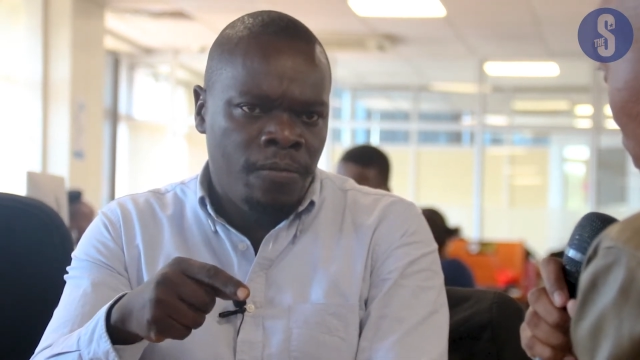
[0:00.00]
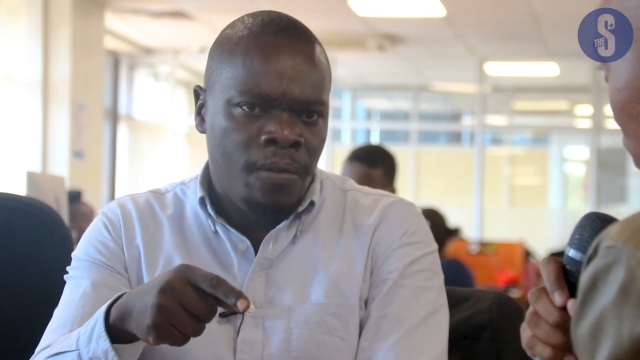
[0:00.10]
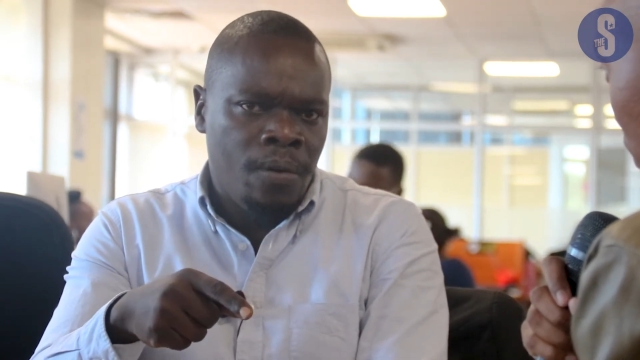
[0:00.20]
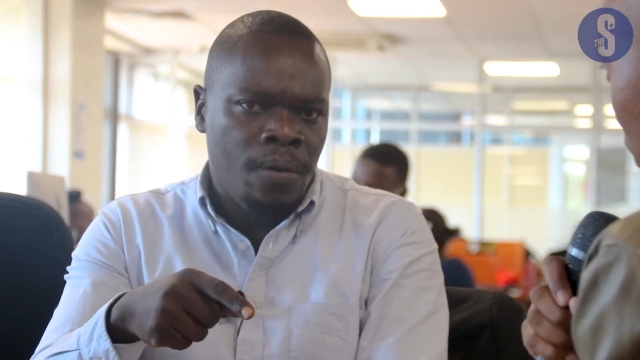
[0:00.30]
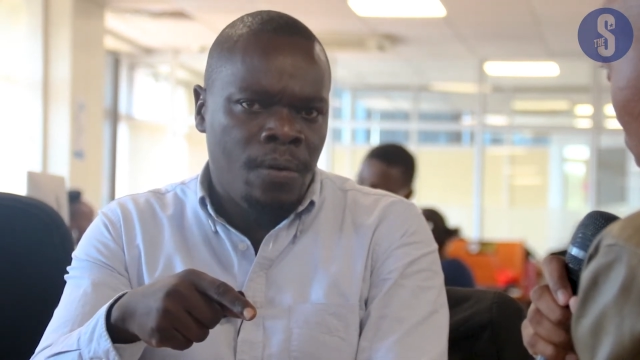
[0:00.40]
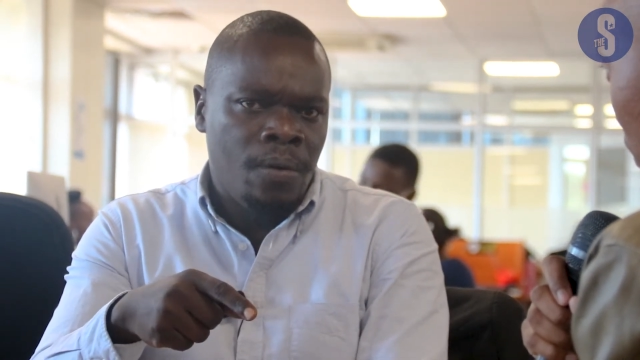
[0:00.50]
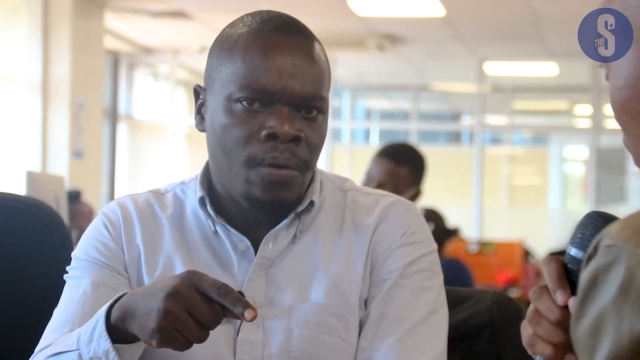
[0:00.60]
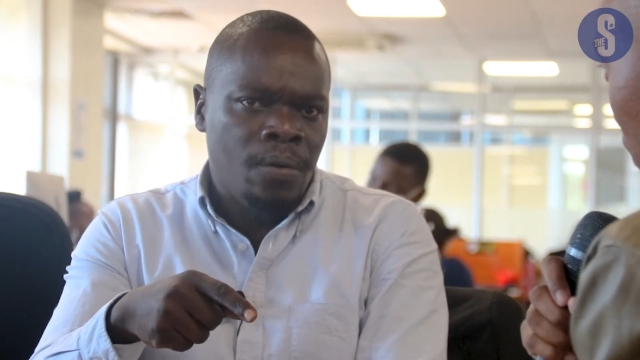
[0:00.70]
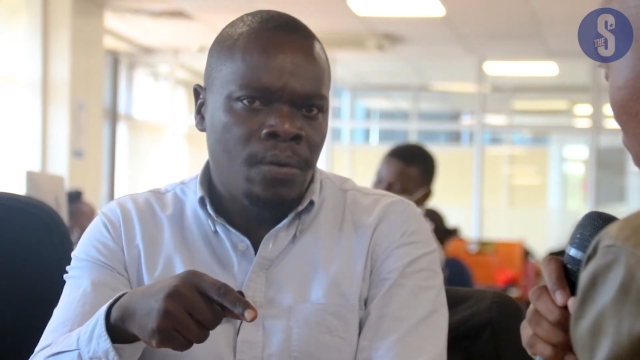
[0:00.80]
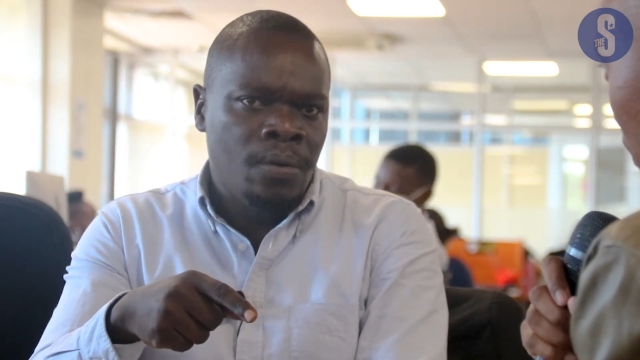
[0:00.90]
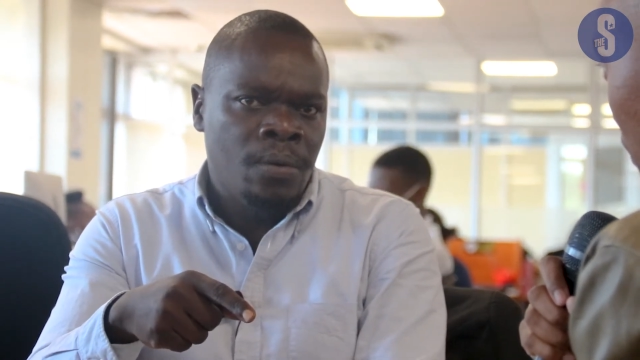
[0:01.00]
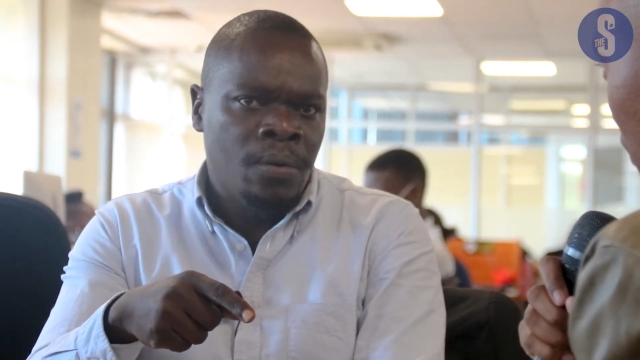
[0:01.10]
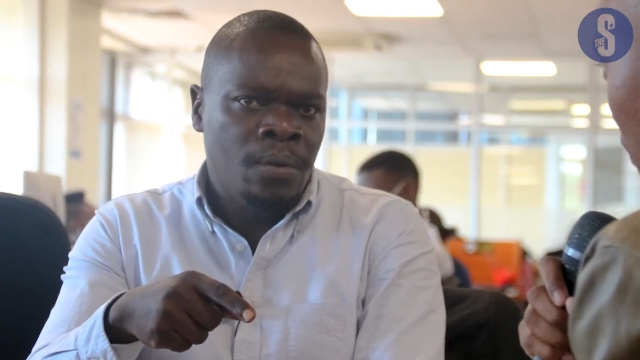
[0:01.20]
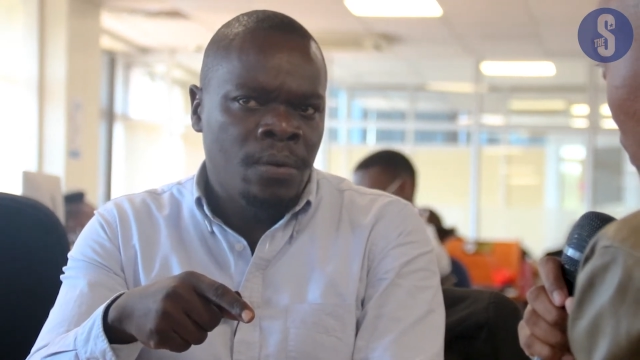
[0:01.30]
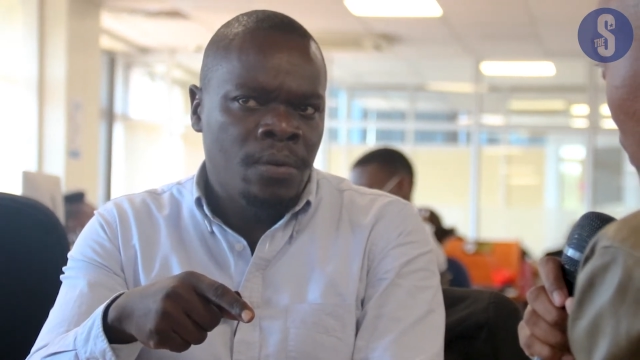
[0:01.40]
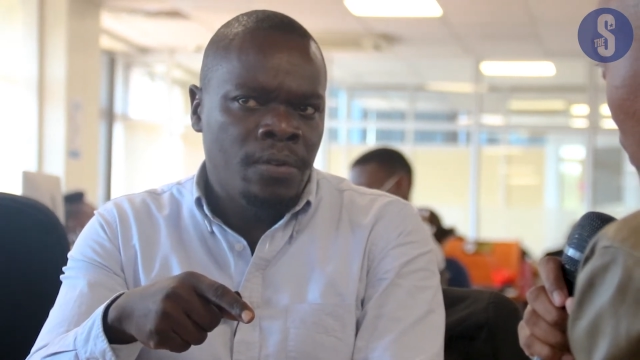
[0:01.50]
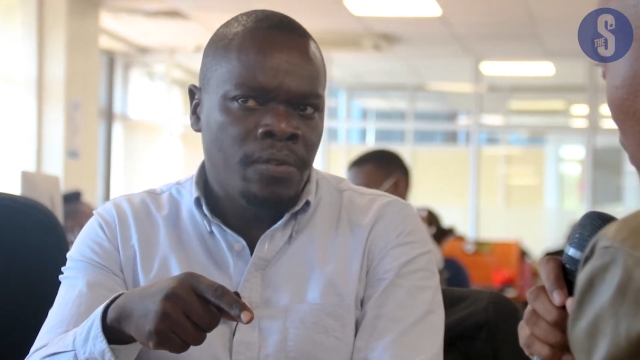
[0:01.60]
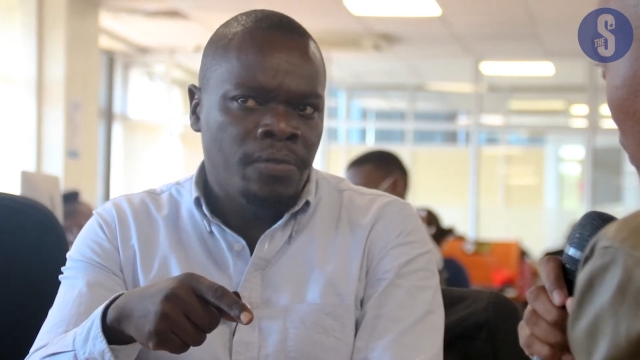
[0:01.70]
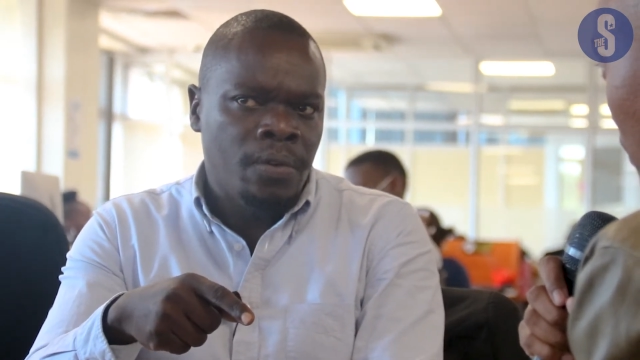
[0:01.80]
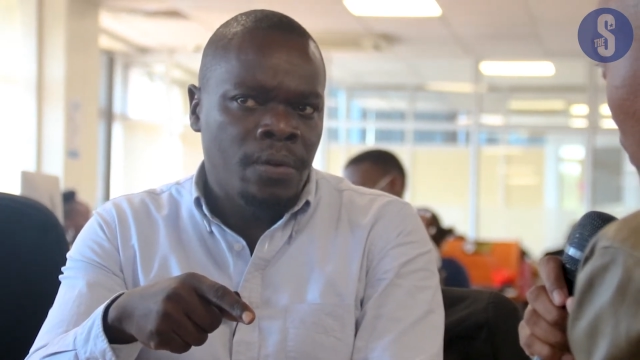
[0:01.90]
for
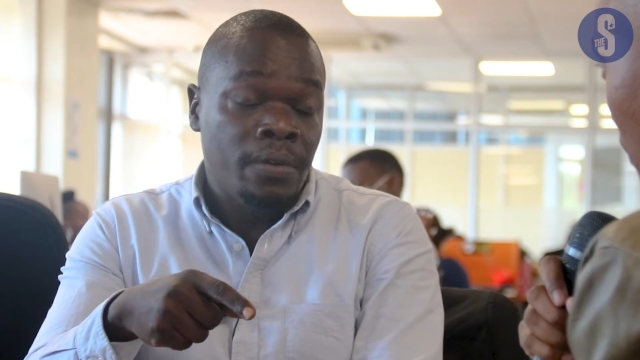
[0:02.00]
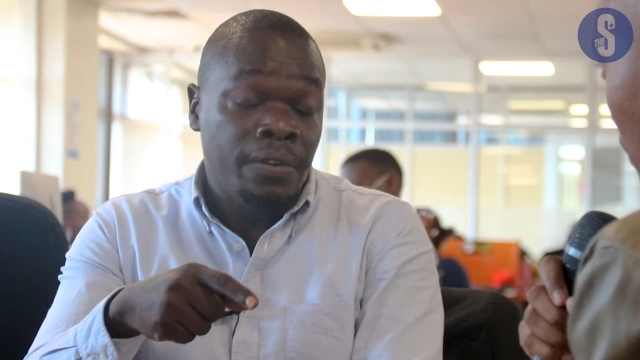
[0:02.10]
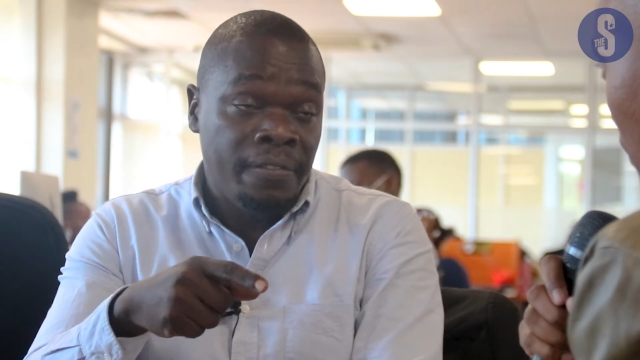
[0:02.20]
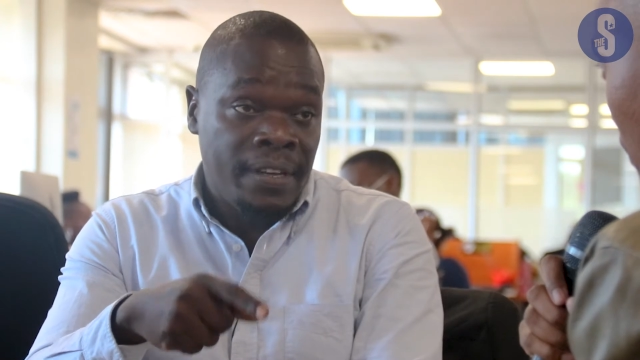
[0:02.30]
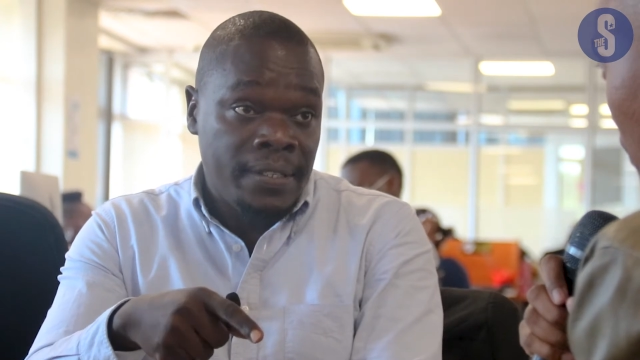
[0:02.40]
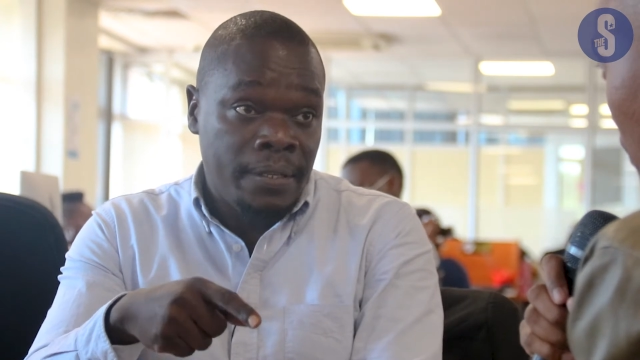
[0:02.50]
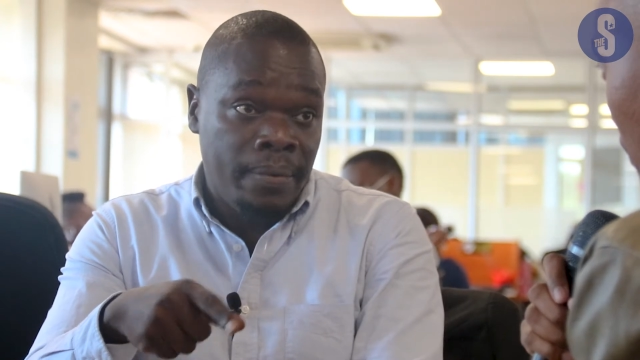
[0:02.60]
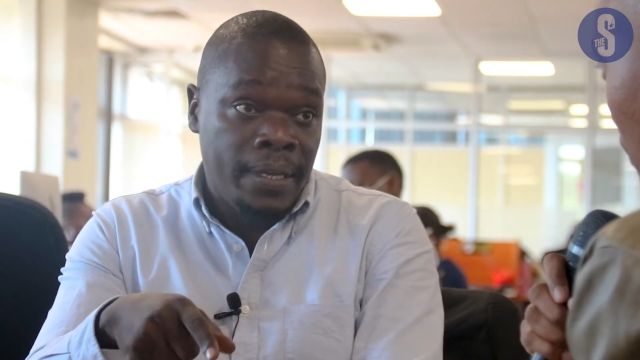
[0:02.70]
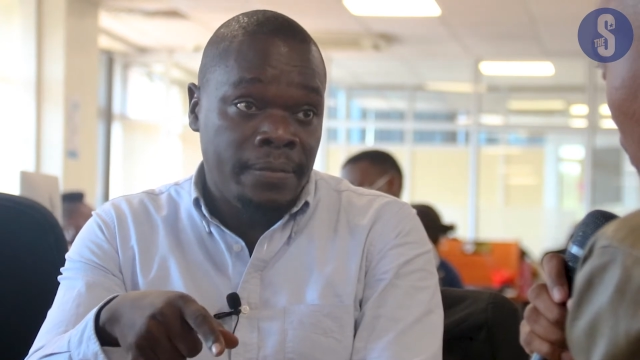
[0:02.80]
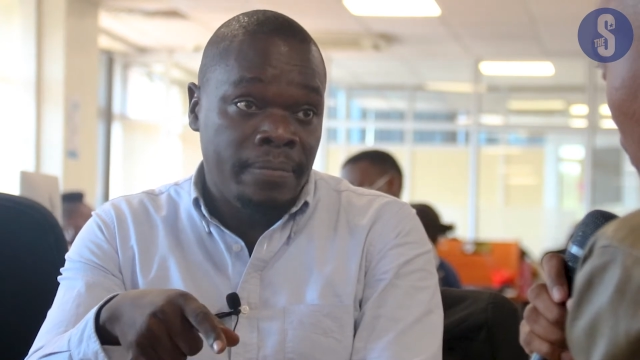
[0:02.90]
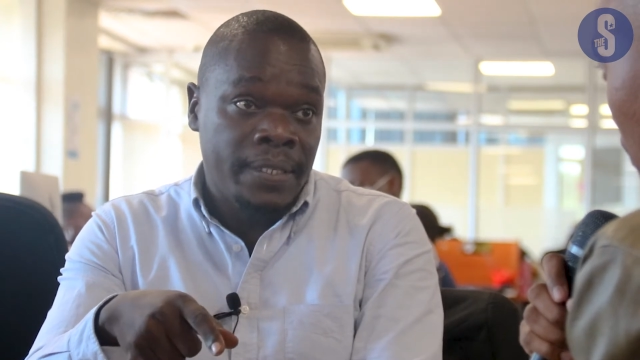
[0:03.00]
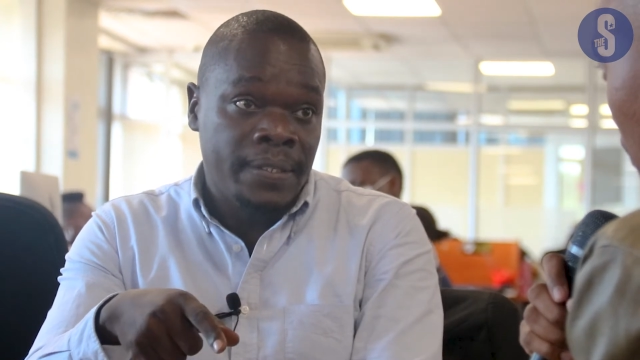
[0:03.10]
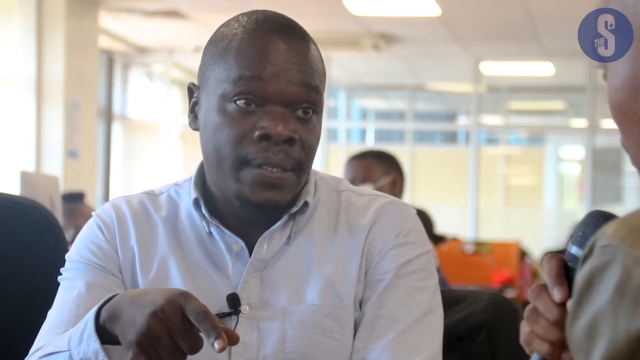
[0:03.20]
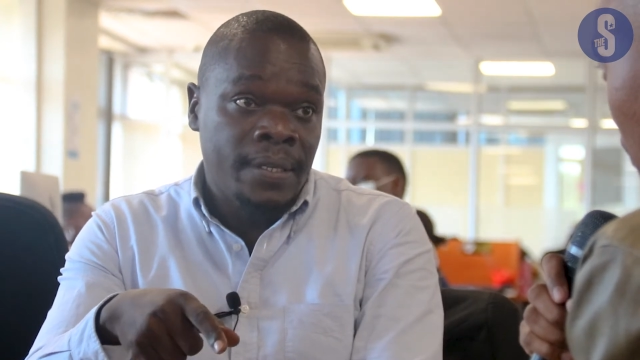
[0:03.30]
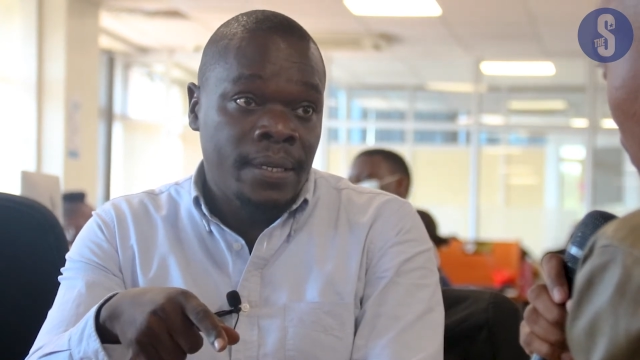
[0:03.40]
university placement,